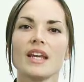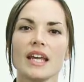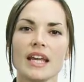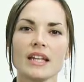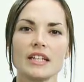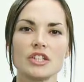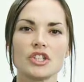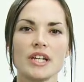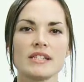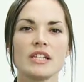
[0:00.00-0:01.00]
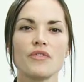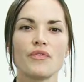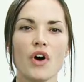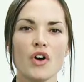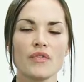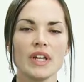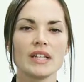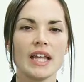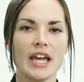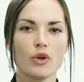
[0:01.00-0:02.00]
English is an evolving
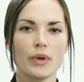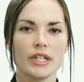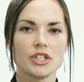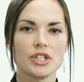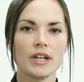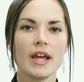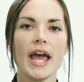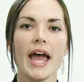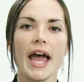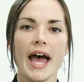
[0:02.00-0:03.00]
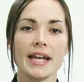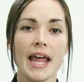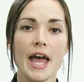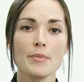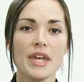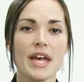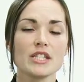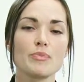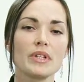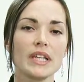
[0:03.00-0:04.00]
language, and MES
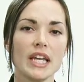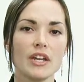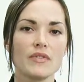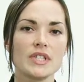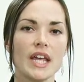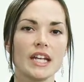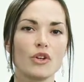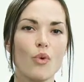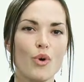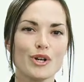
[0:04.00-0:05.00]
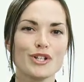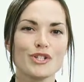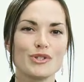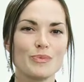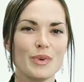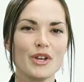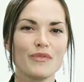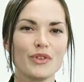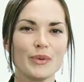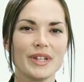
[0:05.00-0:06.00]
believes that in order to speak
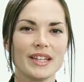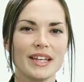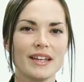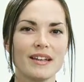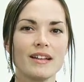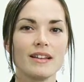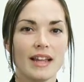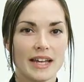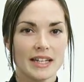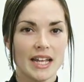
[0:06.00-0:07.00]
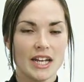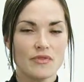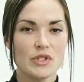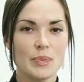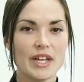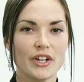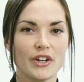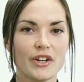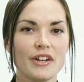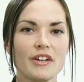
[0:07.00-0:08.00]
fluently, like a native
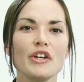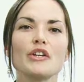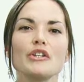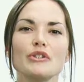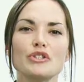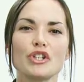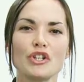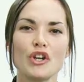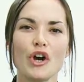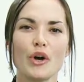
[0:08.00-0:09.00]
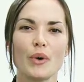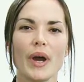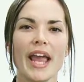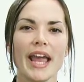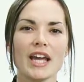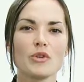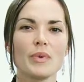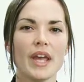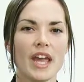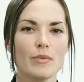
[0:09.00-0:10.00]
speaker, you should know and
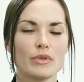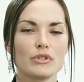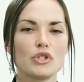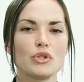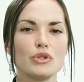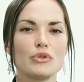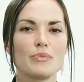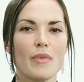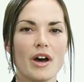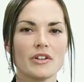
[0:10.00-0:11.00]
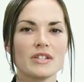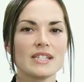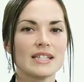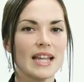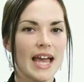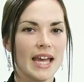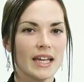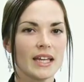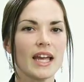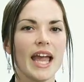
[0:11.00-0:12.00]
be able to use modern
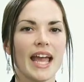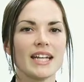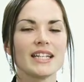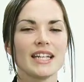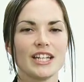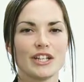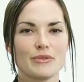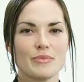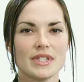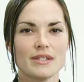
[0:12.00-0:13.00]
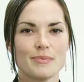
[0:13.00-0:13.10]
slang and idioms.